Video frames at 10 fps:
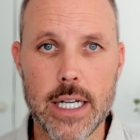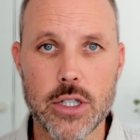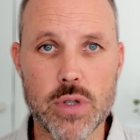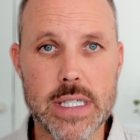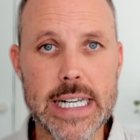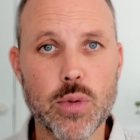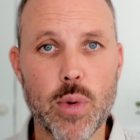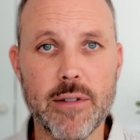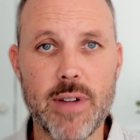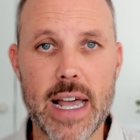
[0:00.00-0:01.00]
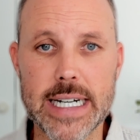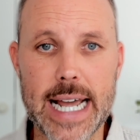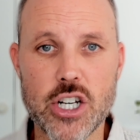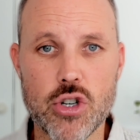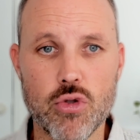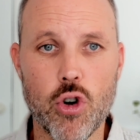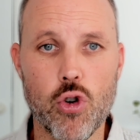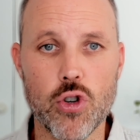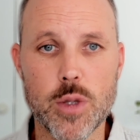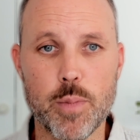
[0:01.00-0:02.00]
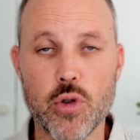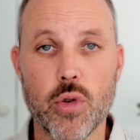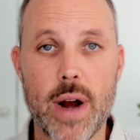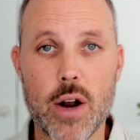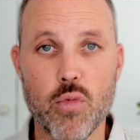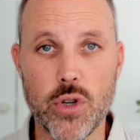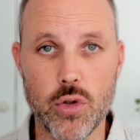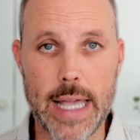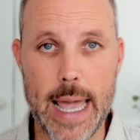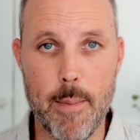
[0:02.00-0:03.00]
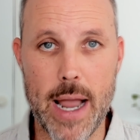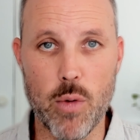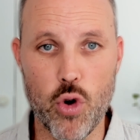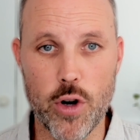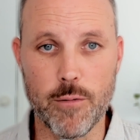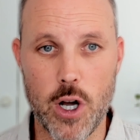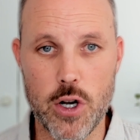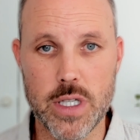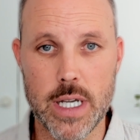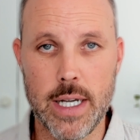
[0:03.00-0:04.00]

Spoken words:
to a 6-week foundational course built around real campaign workflows,